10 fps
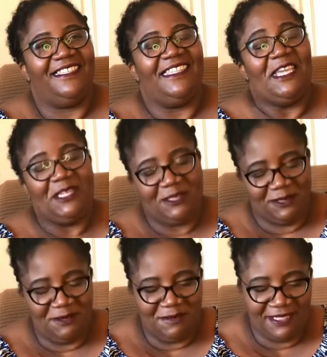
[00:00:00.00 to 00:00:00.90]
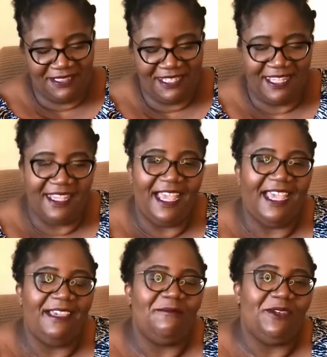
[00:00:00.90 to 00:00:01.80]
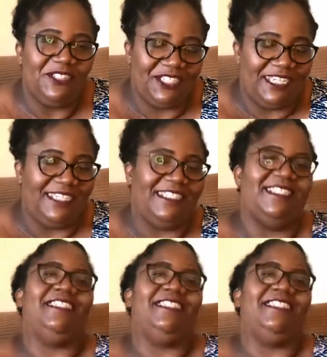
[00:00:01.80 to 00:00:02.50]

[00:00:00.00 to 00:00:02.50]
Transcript: Thank you so much, dear. I appreciate it.